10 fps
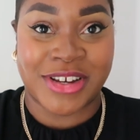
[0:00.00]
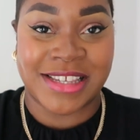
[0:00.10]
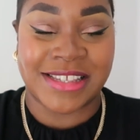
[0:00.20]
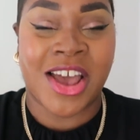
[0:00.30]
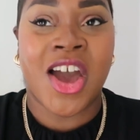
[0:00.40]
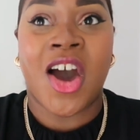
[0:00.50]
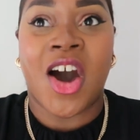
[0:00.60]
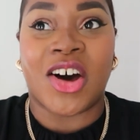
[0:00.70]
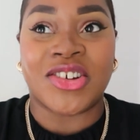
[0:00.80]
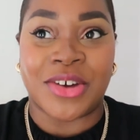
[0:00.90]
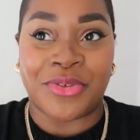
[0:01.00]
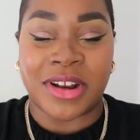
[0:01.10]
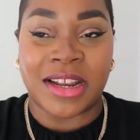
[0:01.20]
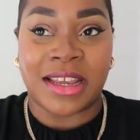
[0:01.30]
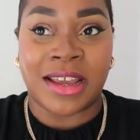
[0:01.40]
dresses are
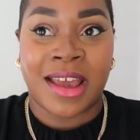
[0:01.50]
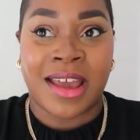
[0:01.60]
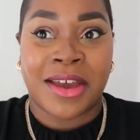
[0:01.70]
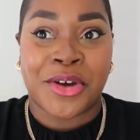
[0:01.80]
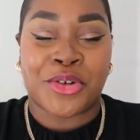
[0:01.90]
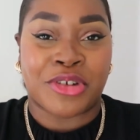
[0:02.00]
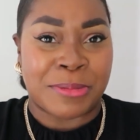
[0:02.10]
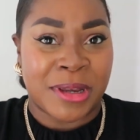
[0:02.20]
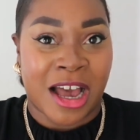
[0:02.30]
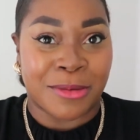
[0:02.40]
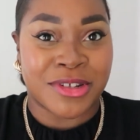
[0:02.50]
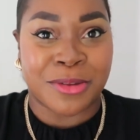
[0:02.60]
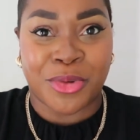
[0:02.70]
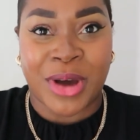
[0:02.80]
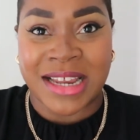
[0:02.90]
definitely creeping up to
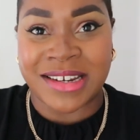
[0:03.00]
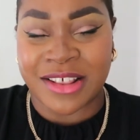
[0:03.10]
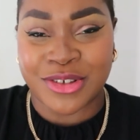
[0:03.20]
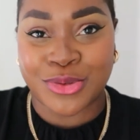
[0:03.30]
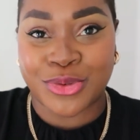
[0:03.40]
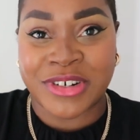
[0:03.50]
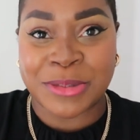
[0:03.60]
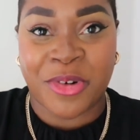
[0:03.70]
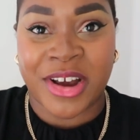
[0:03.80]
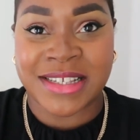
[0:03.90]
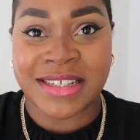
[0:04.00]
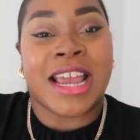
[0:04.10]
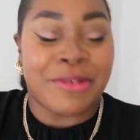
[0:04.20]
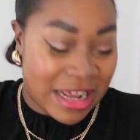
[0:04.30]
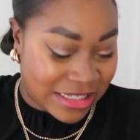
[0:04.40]
the more and other stories prices.
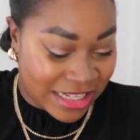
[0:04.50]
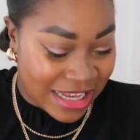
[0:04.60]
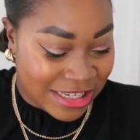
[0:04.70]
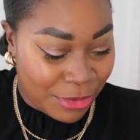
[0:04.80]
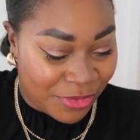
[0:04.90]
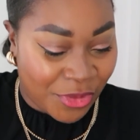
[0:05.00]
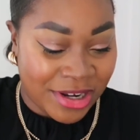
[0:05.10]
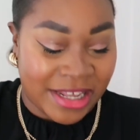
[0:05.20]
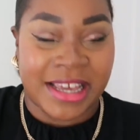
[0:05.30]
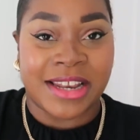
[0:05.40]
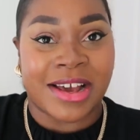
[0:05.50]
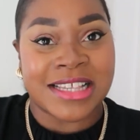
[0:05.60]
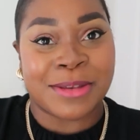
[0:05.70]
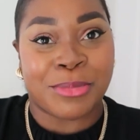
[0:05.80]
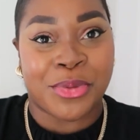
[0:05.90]
So anyway, so let's see what we've got in here.
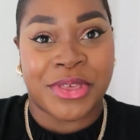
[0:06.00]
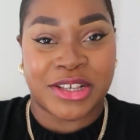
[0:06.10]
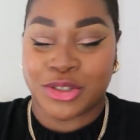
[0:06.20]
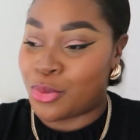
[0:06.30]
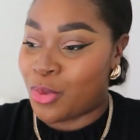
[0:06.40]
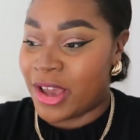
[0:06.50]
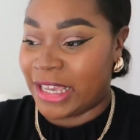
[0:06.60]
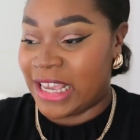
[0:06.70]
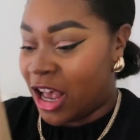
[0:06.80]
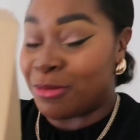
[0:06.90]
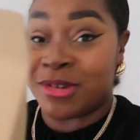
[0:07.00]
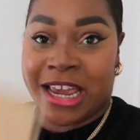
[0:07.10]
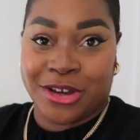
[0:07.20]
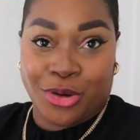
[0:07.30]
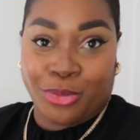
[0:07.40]
Nice simple things to work, just
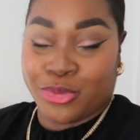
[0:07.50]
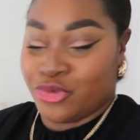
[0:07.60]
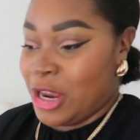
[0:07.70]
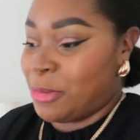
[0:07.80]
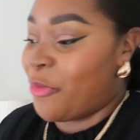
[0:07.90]
update your wardrobe